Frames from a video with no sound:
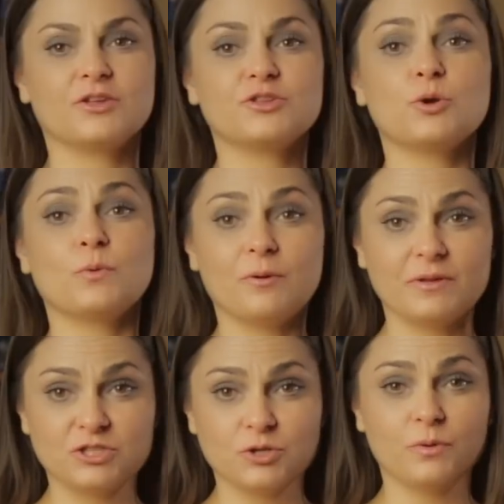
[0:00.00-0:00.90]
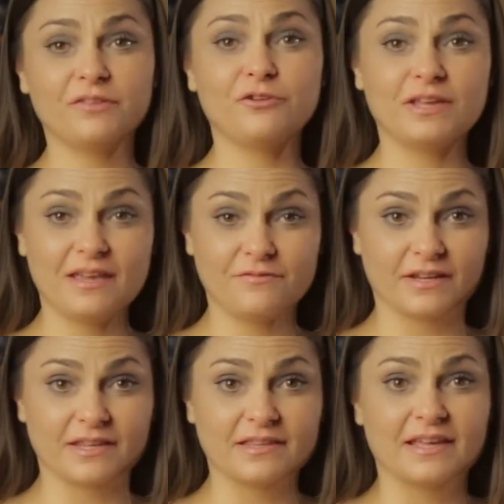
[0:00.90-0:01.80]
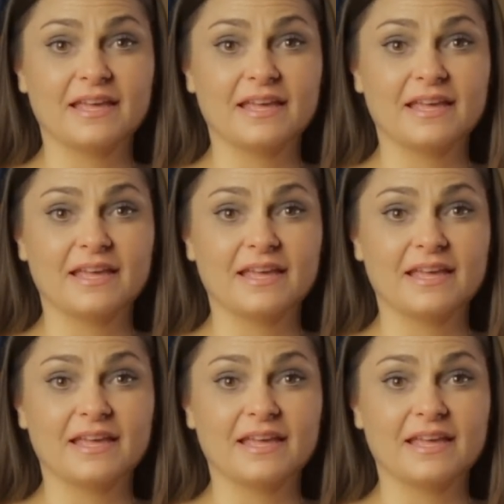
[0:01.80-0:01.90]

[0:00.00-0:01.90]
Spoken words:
So what we do with forgiveness